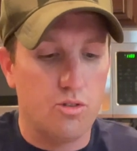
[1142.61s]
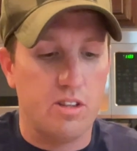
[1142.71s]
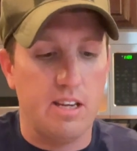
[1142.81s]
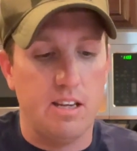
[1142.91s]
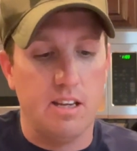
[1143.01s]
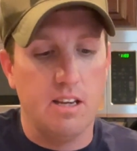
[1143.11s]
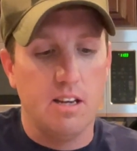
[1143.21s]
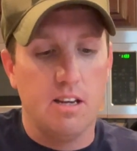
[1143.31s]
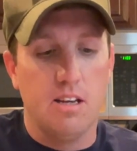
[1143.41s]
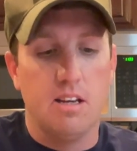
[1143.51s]
the
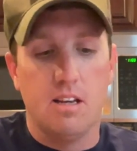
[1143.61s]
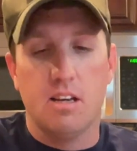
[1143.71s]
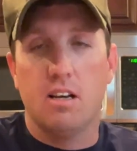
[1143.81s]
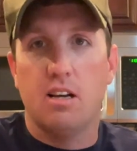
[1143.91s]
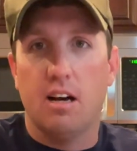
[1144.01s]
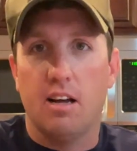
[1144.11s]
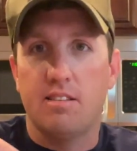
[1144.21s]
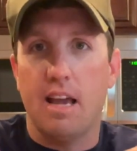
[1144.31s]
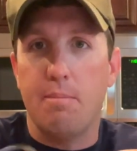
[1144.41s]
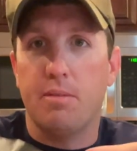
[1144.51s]

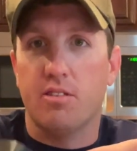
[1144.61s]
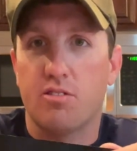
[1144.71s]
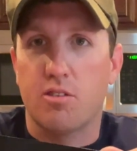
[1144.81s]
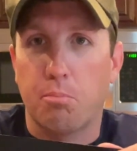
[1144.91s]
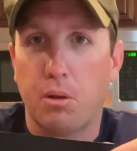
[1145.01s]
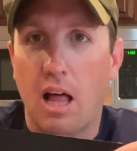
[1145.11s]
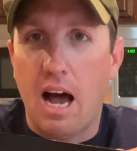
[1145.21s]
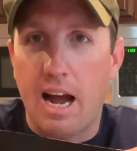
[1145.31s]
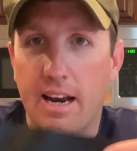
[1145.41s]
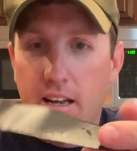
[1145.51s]
tape that's
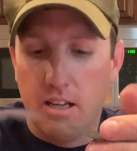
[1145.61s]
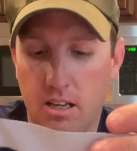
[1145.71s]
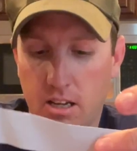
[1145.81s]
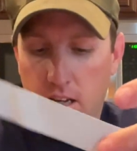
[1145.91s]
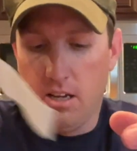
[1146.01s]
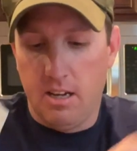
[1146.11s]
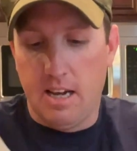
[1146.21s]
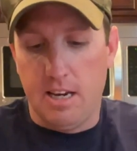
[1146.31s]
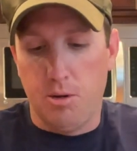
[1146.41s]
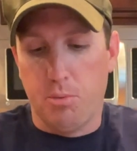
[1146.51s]
supplied,
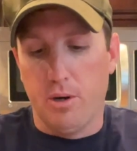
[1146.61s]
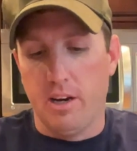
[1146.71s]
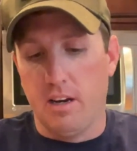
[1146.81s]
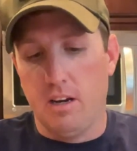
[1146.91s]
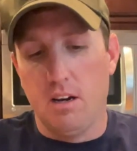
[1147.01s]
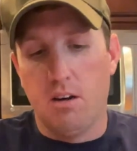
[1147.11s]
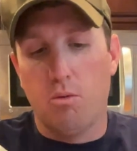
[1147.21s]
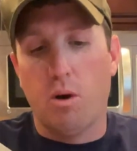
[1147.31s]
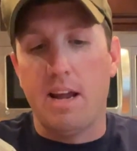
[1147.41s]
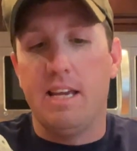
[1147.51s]
and you put it
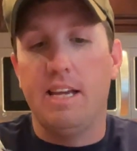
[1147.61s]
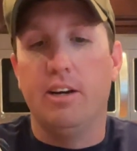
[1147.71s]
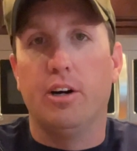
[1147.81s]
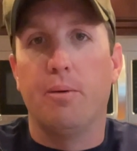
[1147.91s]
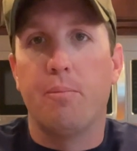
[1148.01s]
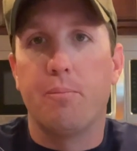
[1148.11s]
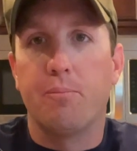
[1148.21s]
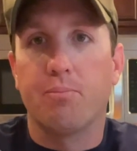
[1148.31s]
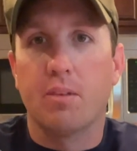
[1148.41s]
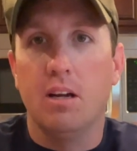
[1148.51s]
right here
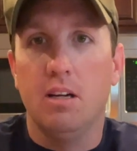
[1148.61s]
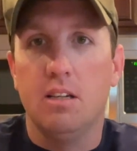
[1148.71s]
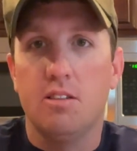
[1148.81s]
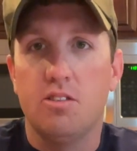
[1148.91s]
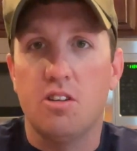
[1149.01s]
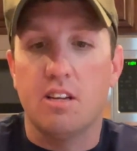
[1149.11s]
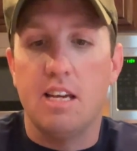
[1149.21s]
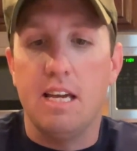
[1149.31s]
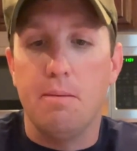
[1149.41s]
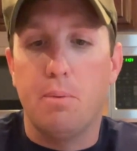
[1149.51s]
to
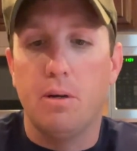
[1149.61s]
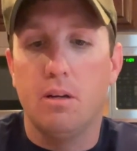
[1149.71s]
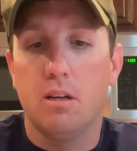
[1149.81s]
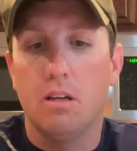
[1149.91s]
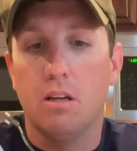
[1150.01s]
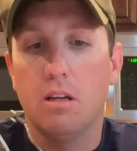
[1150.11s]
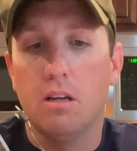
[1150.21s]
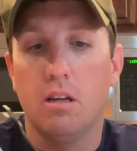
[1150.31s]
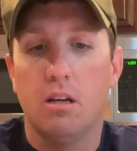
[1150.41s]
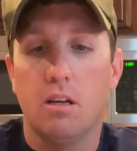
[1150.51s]
keep
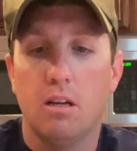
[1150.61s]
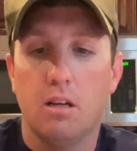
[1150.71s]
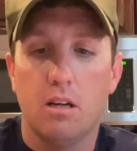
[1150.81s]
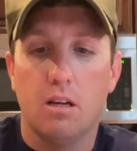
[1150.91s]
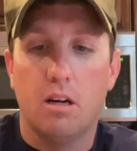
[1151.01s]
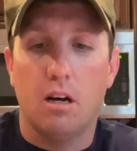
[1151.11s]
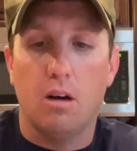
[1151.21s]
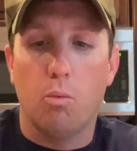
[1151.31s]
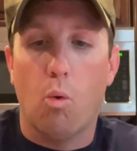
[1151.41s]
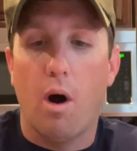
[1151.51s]

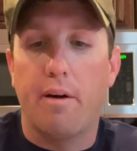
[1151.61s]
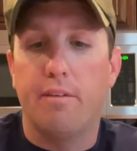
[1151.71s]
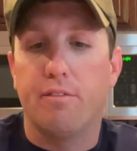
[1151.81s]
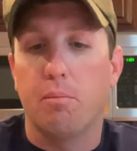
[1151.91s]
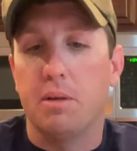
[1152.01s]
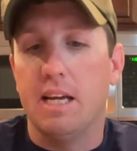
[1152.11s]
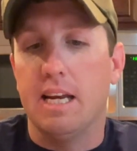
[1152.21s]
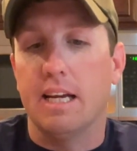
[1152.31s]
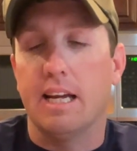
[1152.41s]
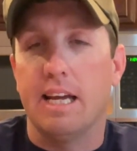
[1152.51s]
water from
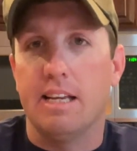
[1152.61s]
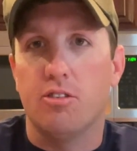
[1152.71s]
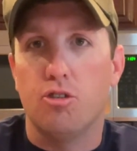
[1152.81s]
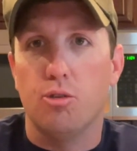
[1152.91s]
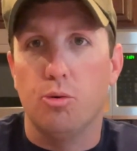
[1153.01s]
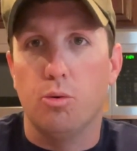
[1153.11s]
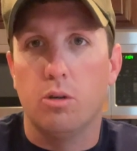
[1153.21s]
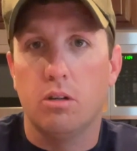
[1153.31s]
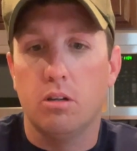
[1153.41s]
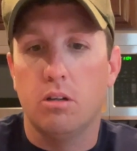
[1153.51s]
getting into
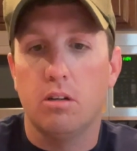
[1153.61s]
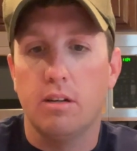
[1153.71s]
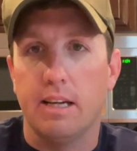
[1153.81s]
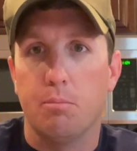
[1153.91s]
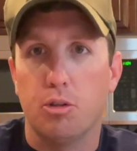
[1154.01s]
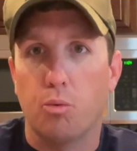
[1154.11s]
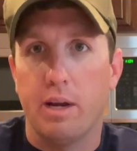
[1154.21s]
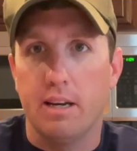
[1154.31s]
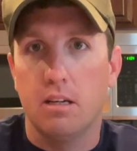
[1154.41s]
in between.